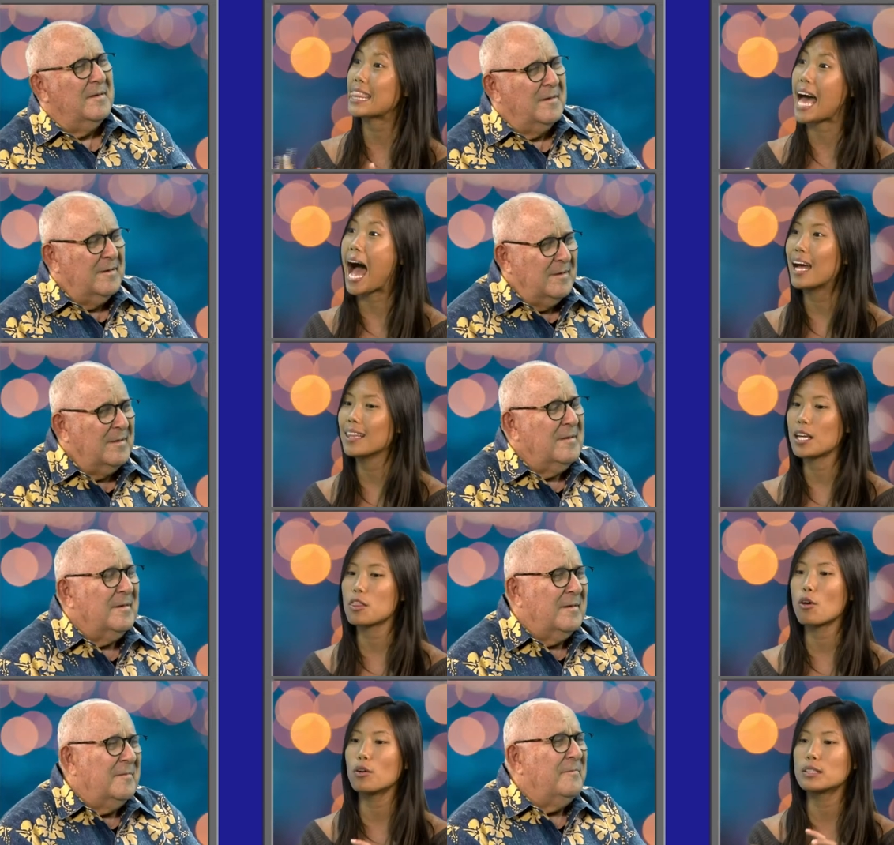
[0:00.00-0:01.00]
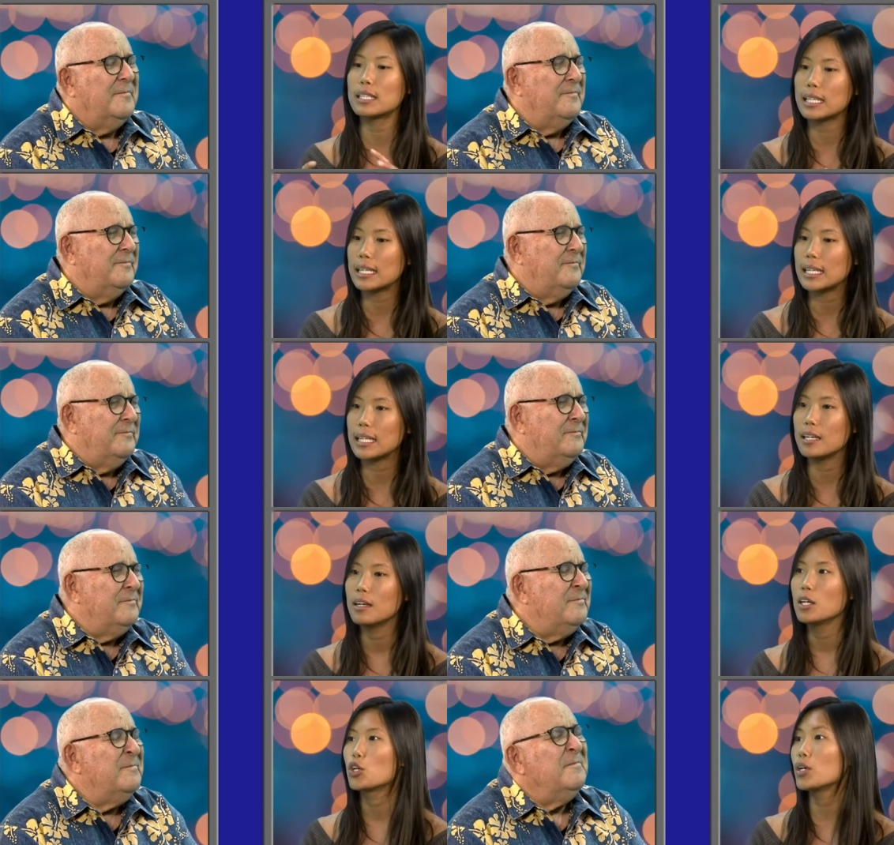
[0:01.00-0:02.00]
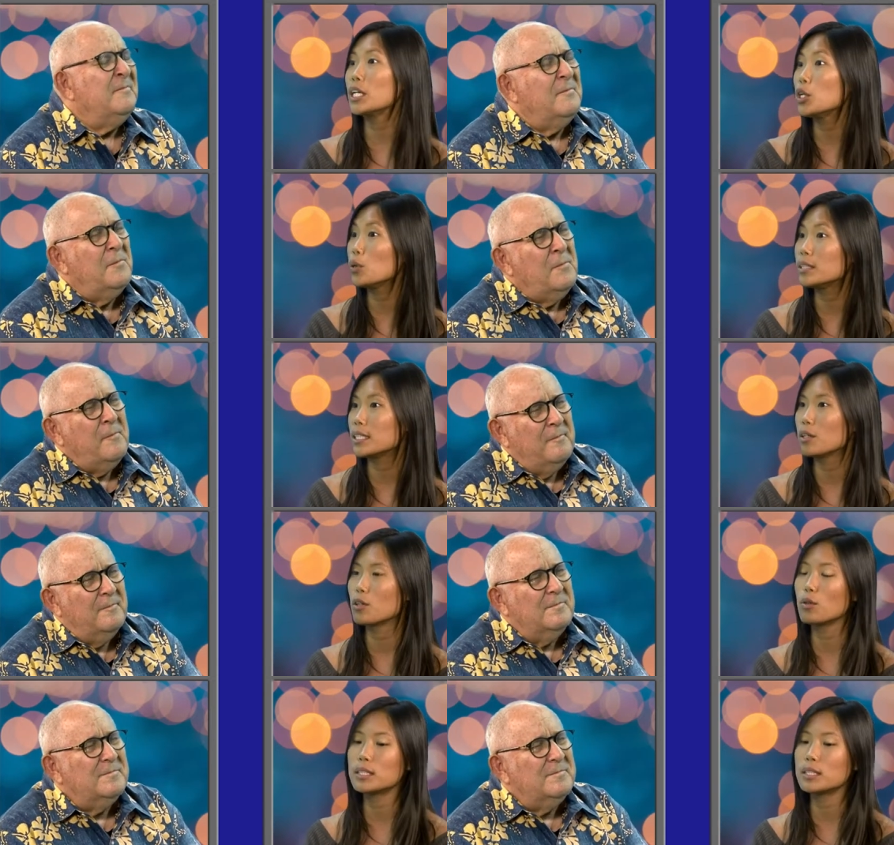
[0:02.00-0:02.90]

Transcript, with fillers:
Speaker 1: that, like those key Green New Deal, those